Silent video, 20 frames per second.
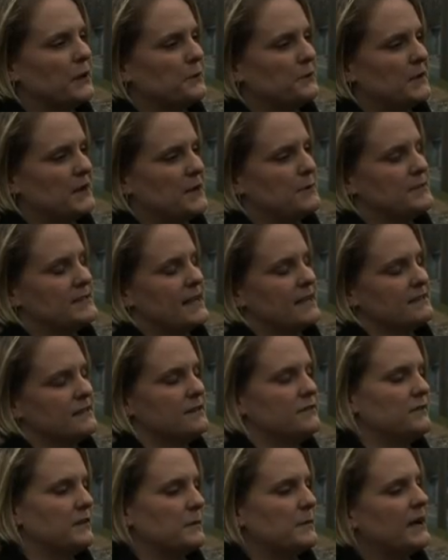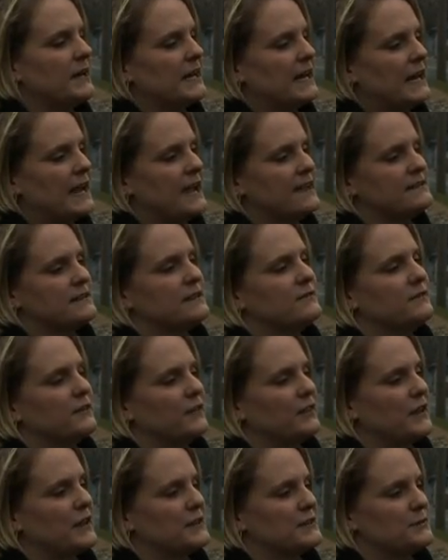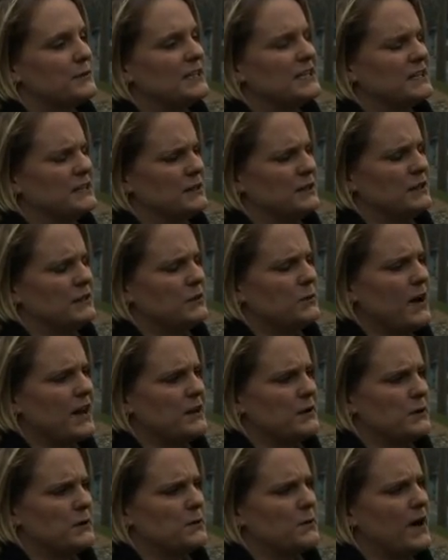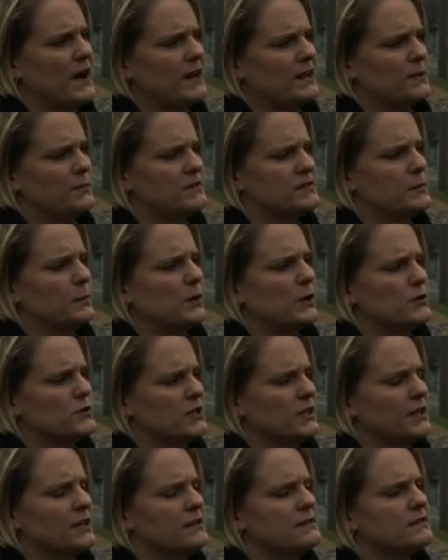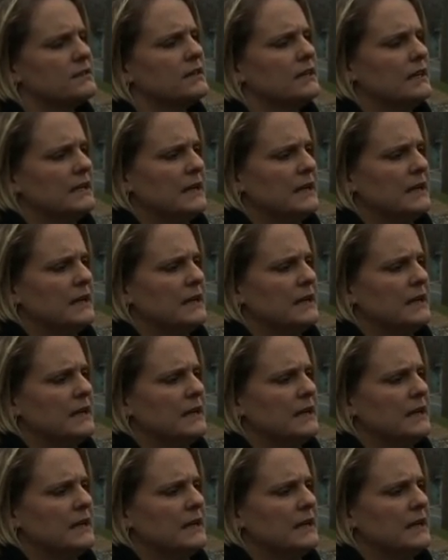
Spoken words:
he was asking for money, asking for things. We didn't quite know why he was approaching us,